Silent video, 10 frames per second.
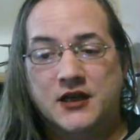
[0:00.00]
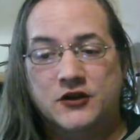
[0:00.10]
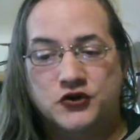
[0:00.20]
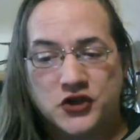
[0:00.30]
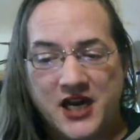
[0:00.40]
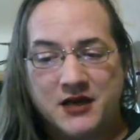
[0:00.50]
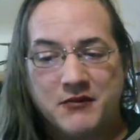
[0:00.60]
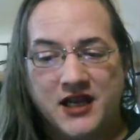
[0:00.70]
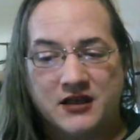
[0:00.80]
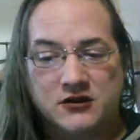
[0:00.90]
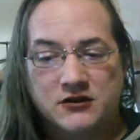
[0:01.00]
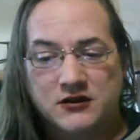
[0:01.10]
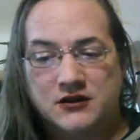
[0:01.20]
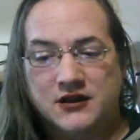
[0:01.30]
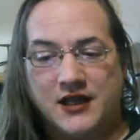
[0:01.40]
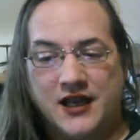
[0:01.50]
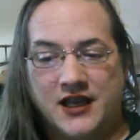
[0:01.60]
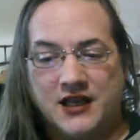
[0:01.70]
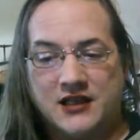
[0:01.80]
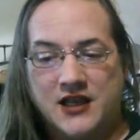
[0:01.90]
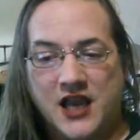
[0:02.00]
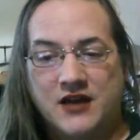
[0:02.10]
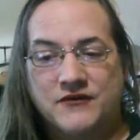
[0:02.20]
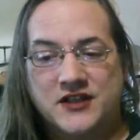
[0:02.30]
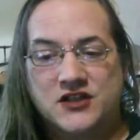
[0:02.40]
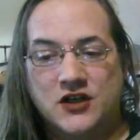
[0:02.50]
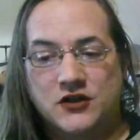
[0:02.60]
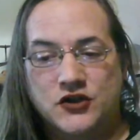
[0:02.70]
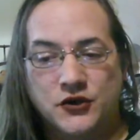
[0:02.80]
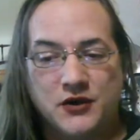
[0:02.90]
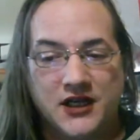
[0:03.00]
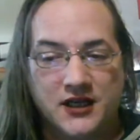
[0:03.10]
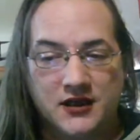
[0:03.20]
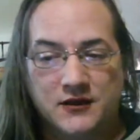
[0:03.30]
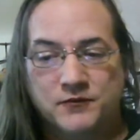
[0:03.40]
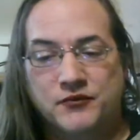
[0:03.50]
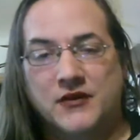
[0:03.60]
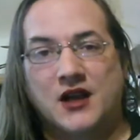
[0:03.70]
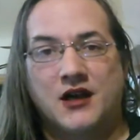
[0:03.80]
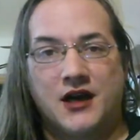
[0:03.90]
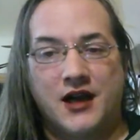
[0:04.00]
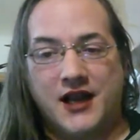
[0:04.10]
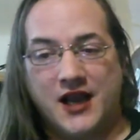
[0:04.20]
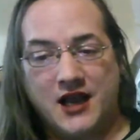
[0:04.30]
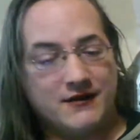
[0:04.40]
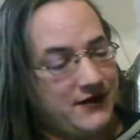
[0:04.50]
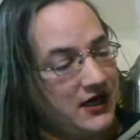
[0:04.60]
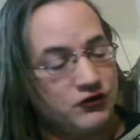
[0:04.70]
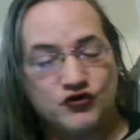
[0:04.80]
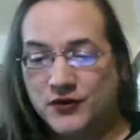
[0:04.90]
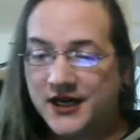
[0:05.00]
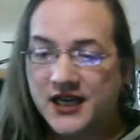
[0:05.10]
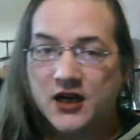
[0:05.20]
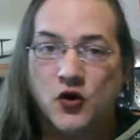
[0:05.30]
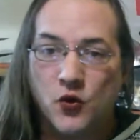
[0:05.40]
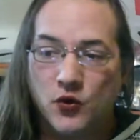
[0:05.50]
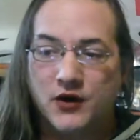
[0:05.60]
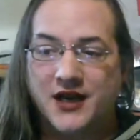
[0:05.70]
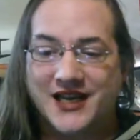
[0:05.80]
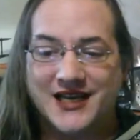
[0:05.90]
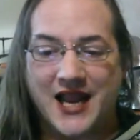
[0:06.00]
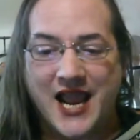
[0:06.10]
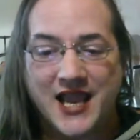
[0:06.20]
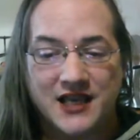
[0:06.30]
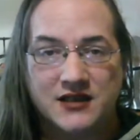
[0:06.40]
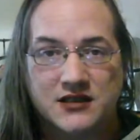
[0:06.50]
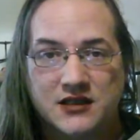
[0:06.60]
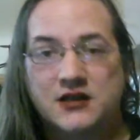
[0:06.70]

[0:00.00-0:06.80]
chainmail, a canvas tunic, I have a drinking horn in hand.